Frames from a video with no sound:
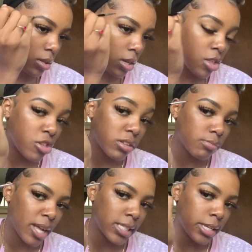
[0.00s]
and just
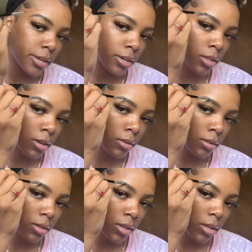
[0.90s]
my tail though,
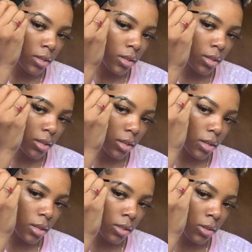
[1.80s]

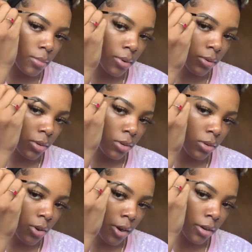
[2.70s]
a little more
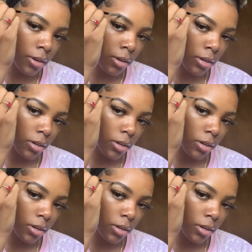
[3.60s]
darker. And